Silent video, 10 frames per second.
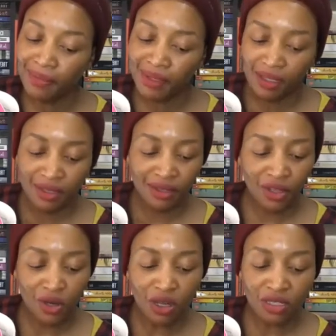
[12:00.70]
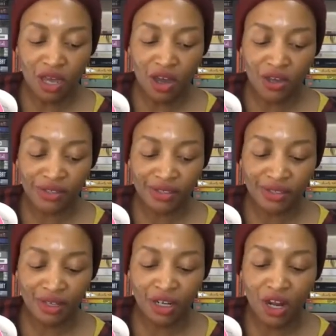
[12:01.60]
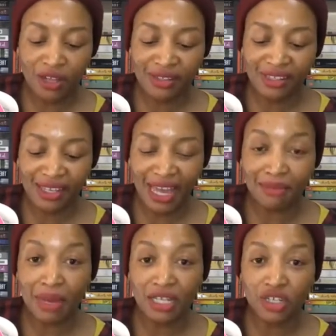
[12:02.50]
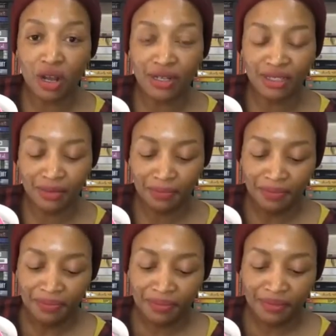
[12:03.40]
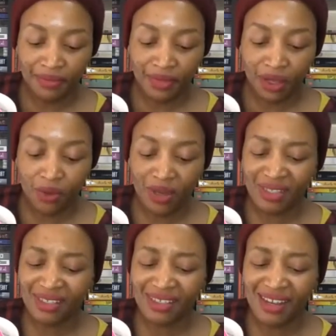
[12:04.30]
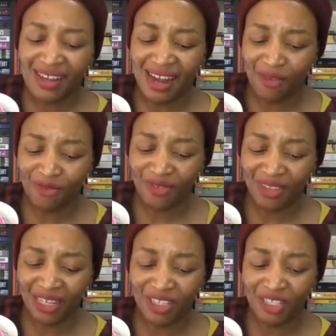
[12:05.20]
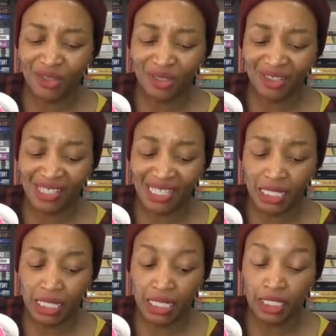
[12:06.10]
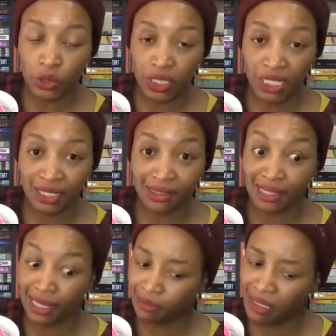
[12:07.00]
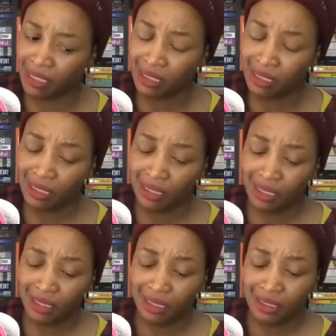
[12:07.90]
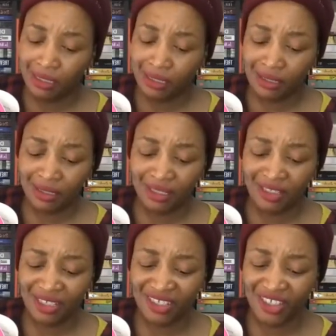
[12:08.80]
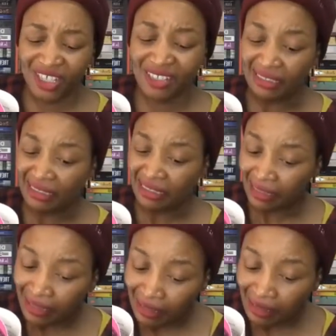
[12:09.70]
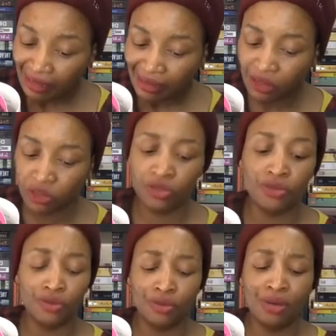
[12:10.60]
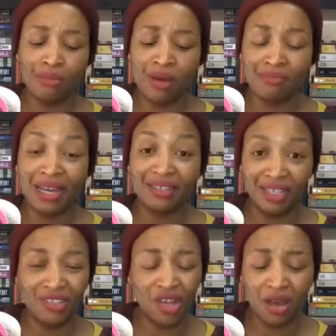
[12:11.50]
The doctor asked, glancing at my chart. Wasn't it enough that she could see literally inside me? Did she need to know about my day job?